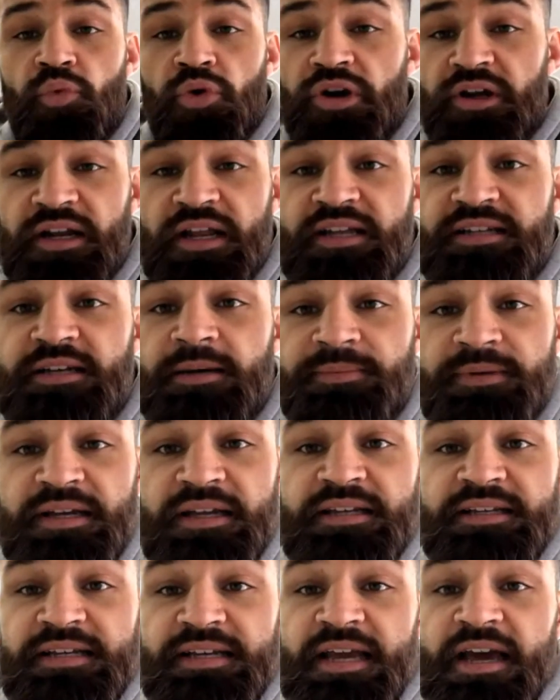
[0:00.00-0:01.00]
We're going to end up
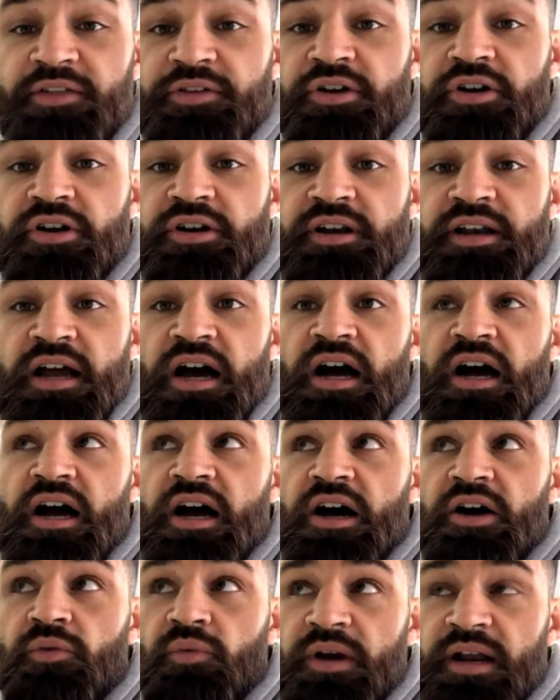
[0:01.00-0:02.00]
getting together and,
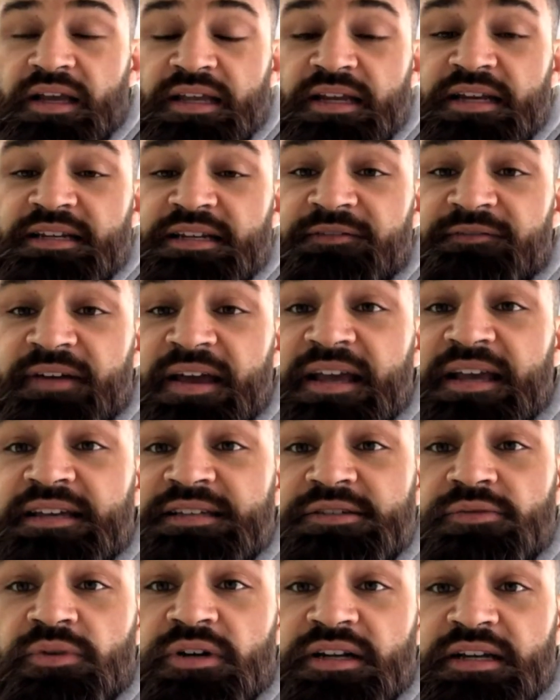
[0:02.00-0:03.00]
uh, when I get into Vegas.